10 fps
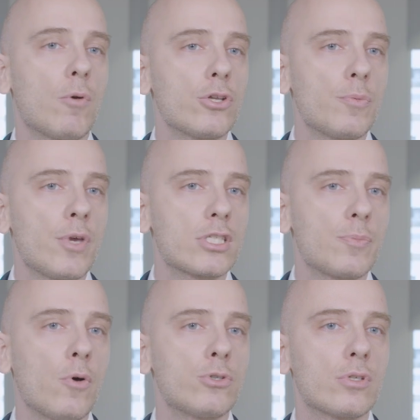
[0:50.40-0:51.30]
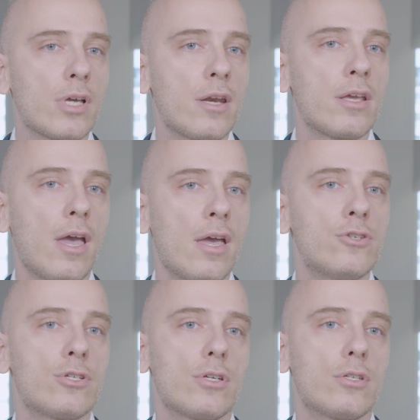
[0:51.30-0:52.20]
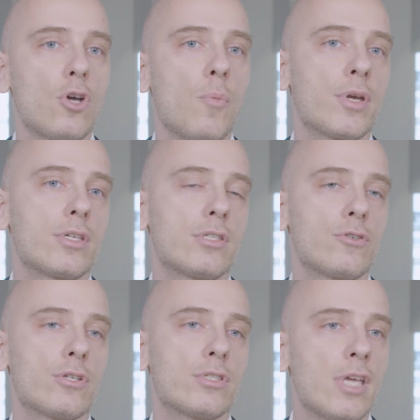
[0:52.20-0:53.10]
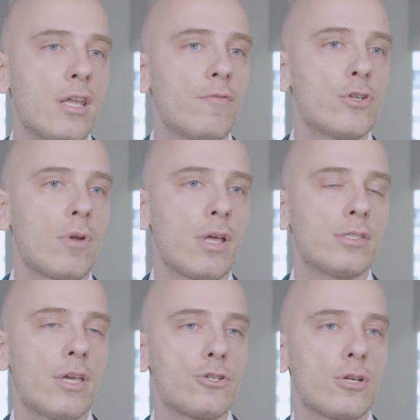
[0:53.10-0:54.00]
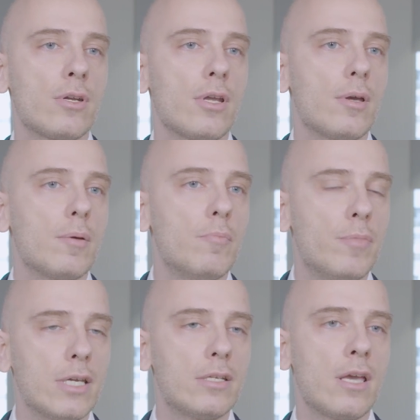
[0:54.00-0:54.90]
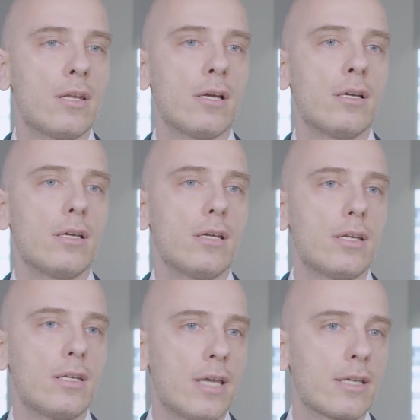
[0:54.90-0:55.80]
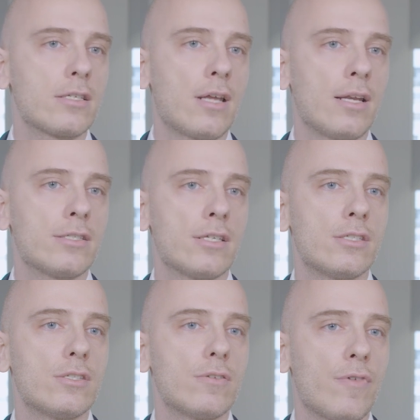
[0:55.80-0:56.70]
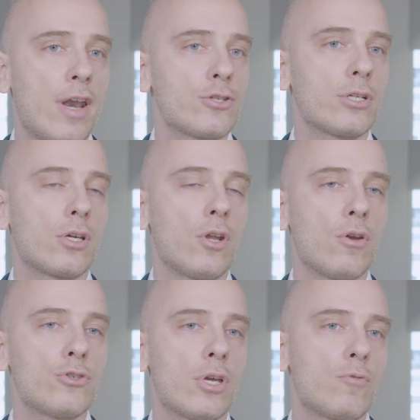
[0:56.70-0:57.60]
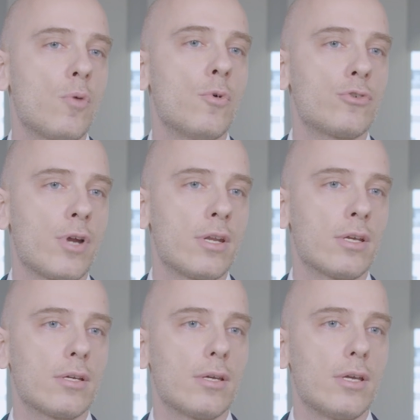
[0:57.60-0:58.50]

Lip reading: they will also be exposed to cutting-edge topics such as data visualization, big data, text analysis, financial technology, and robo-trading.